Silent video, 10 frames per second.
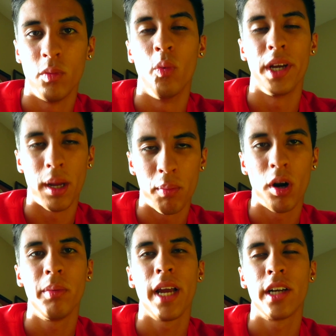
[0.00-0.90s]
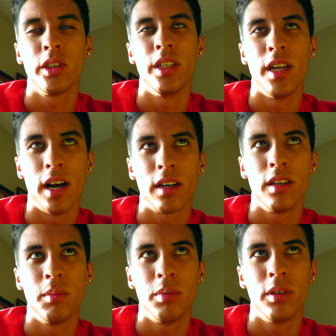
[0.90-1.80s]
wait, I'm probably actually not
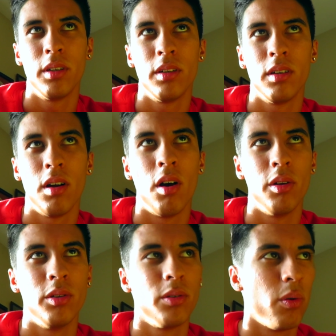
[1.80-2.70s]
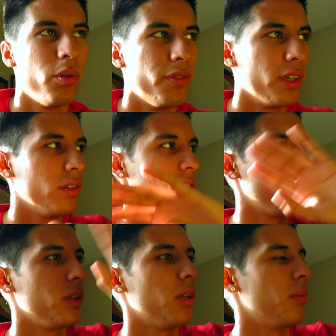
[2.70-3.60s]
gonna put all those old videos
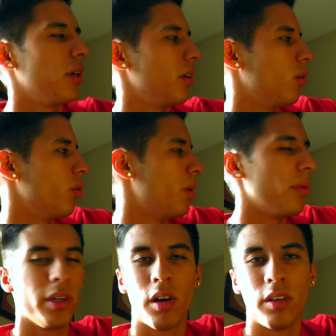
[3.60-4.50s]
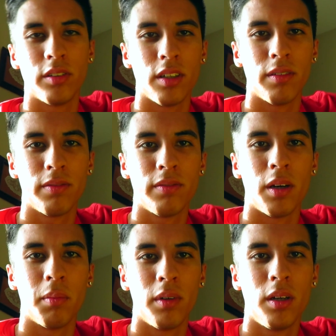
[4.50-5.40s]
of me on my old memory card and stuff
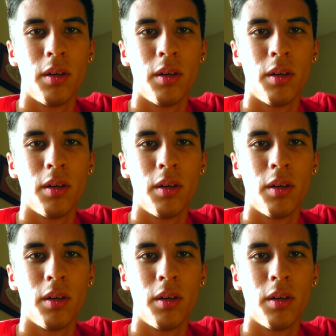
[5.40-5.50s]
up,